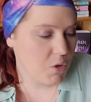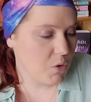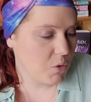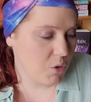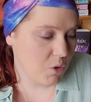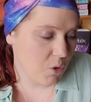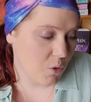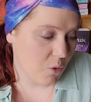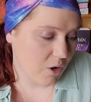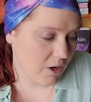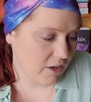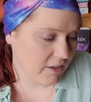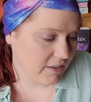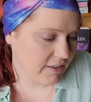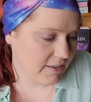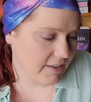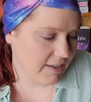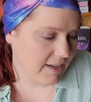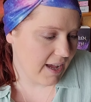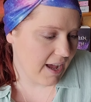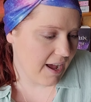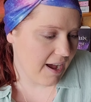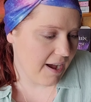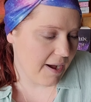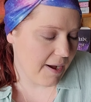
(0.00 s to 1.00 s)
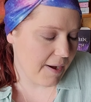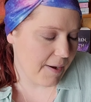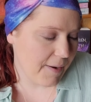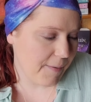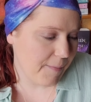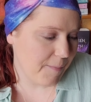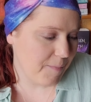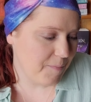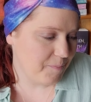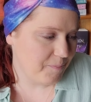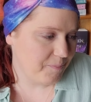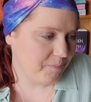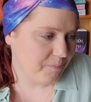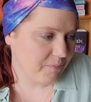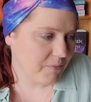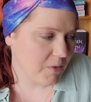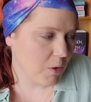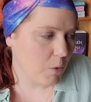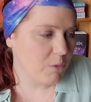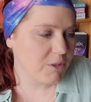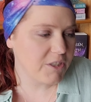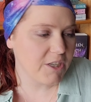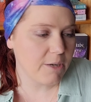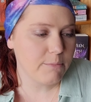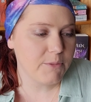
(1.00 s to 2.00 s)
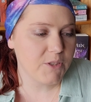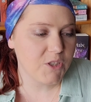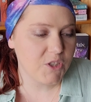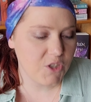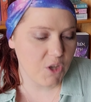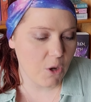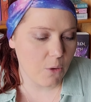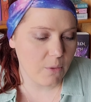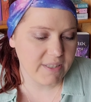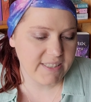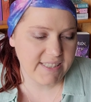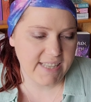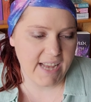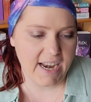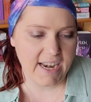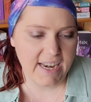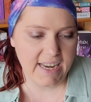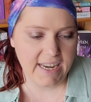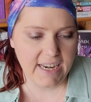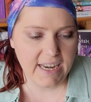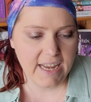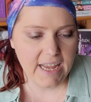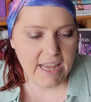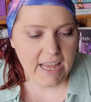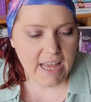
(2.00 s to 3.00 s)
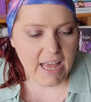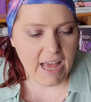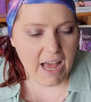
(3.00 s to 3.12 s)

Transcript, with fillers: New York, um, which I'm so excited.